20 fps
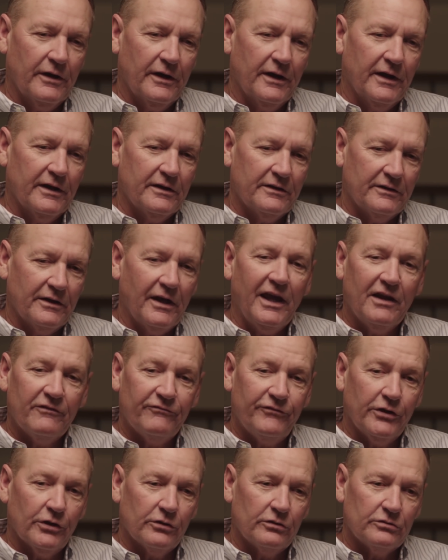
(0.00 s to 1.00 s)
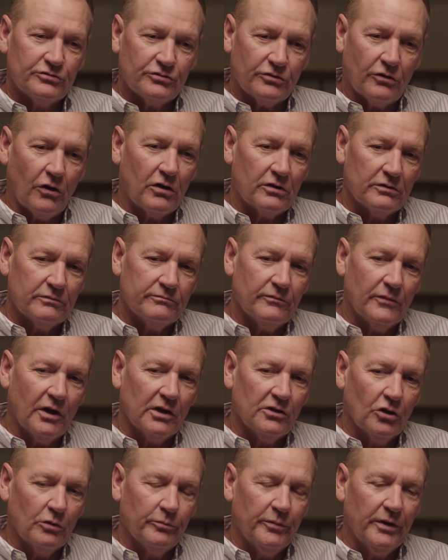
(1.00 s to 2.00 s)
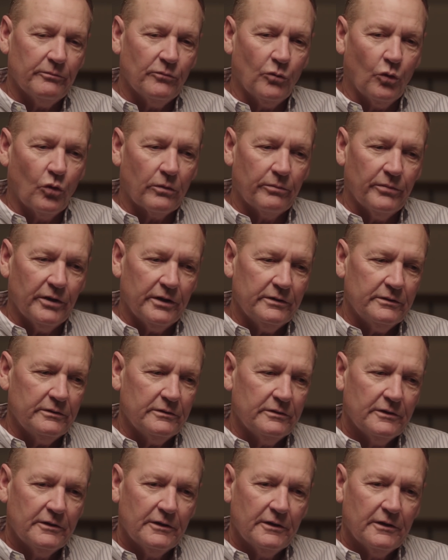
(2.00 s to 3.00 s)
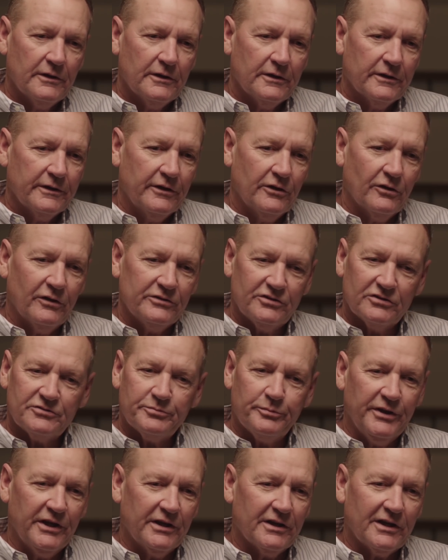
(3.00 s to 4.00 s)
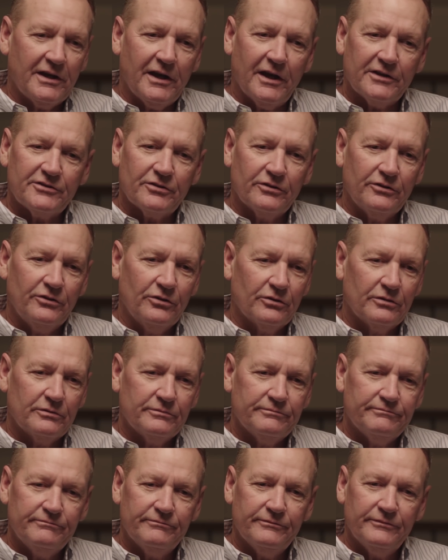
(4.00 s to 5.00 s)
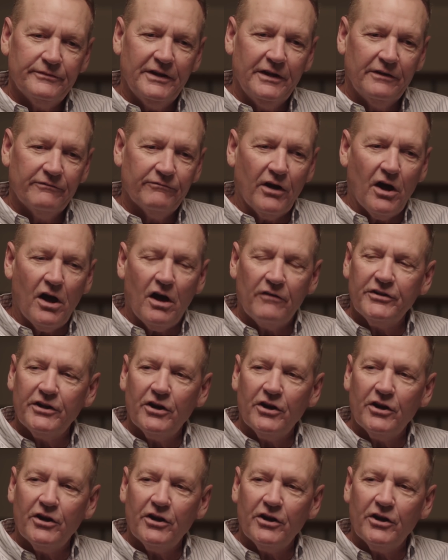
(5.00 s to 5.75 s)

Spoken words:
And infielders are a little bit more, but just being a catcher, you're involved